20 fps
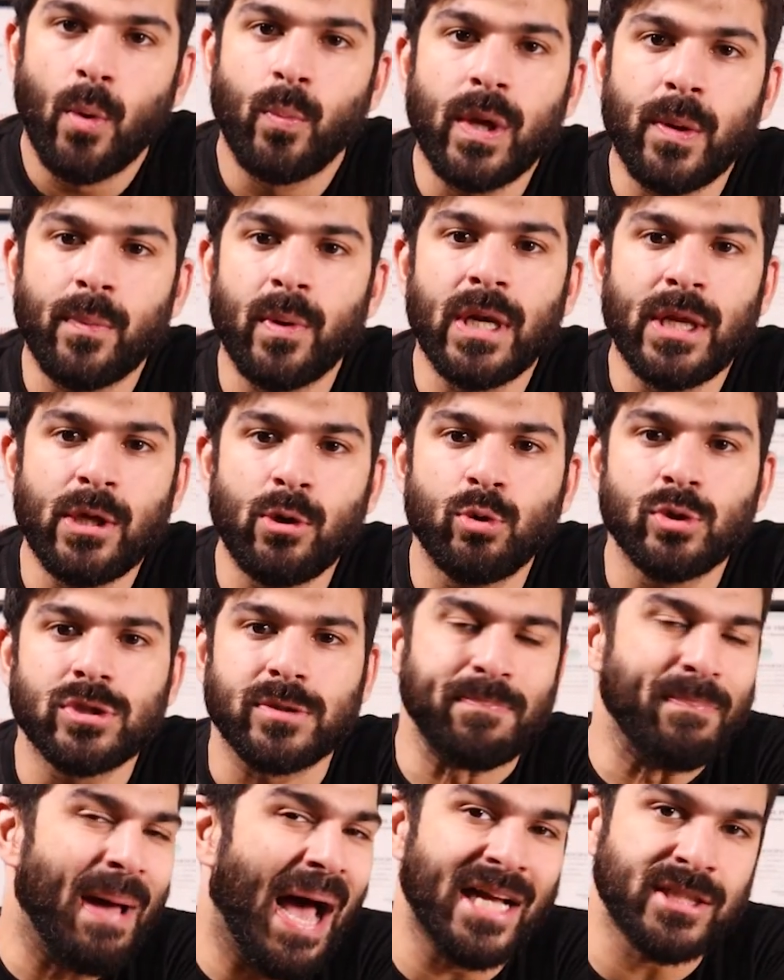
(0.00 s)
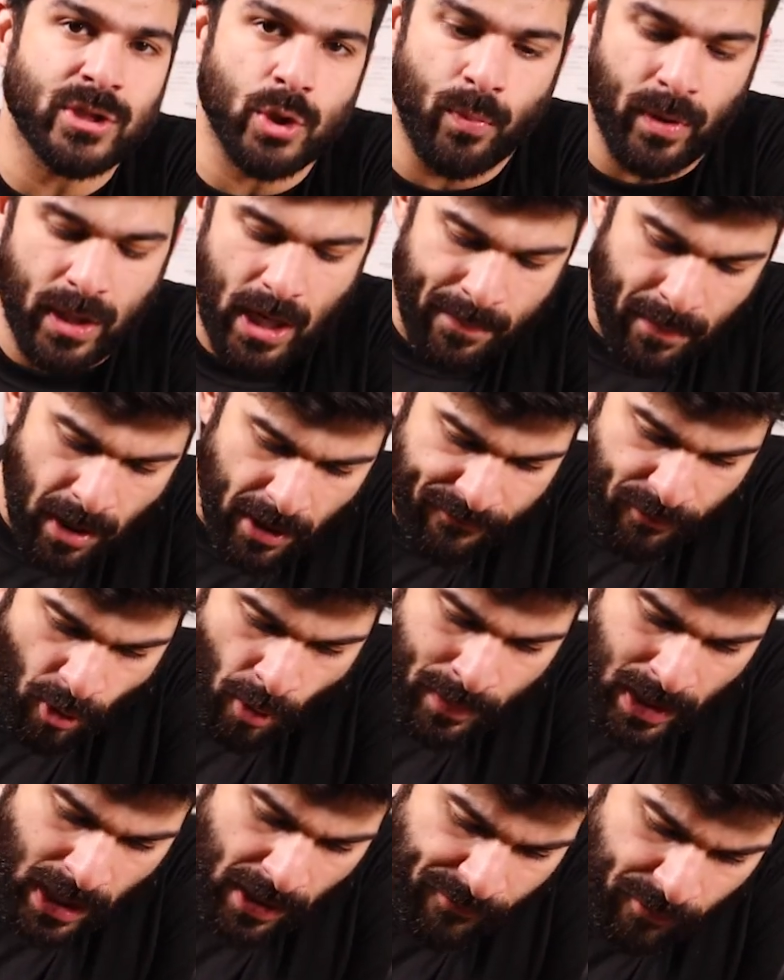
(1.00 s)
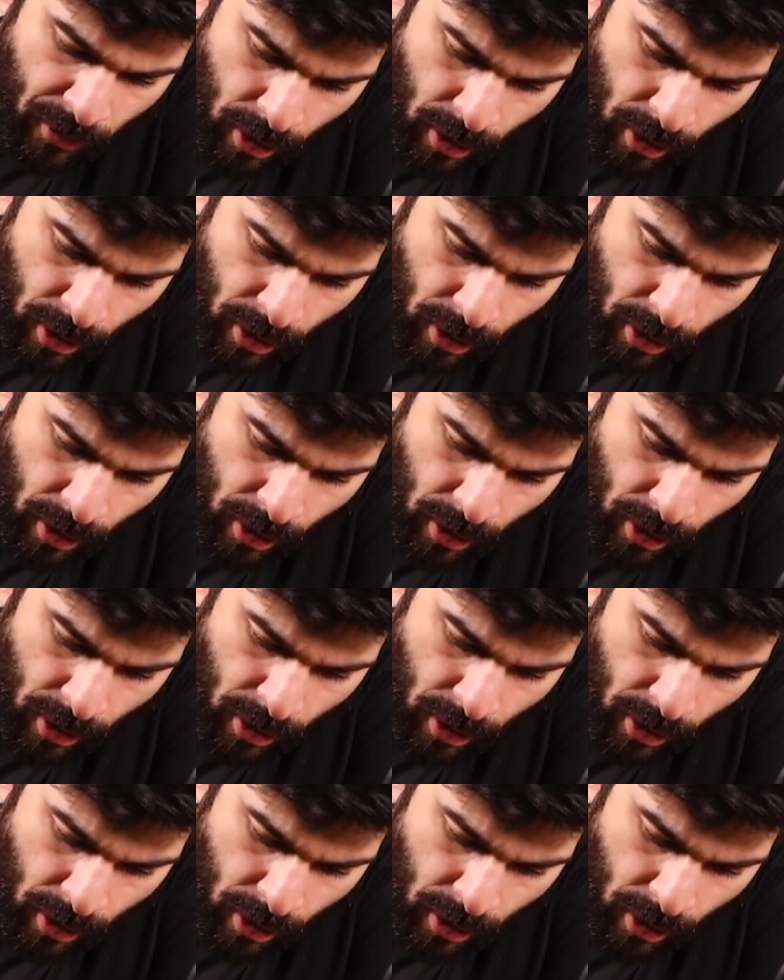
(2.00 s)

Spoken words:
we will use mass over MR formula